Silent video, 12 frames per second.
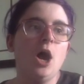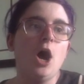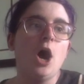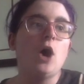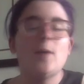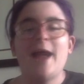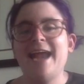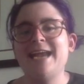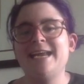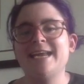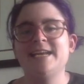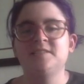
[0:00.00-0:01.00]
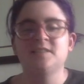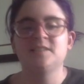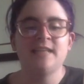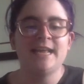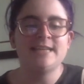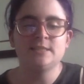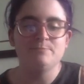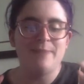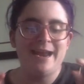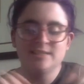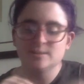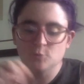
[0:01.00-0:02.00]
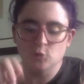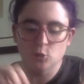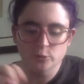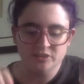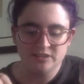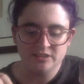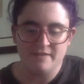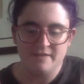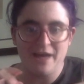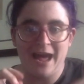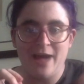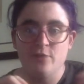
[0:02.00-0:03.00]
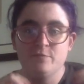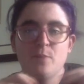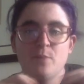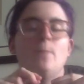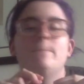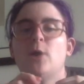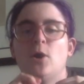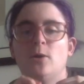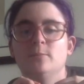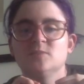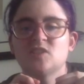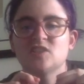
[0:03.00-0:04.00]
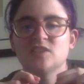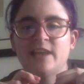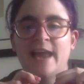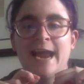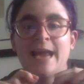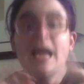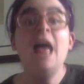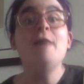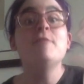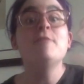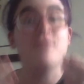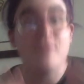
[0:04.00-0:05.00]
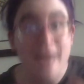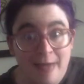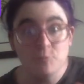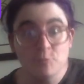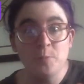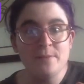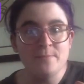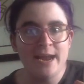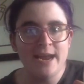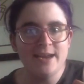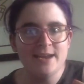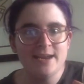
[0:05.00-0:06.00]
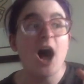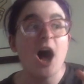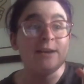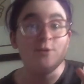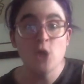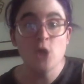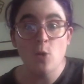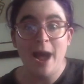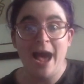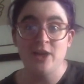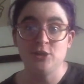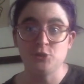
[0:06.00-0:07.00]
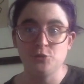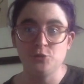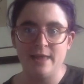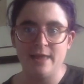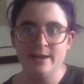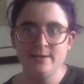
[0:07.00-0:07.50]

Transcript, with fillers: oh, hey kids, let's make some cool stuff out of pom poms. Like, that will be me. I know how to do that.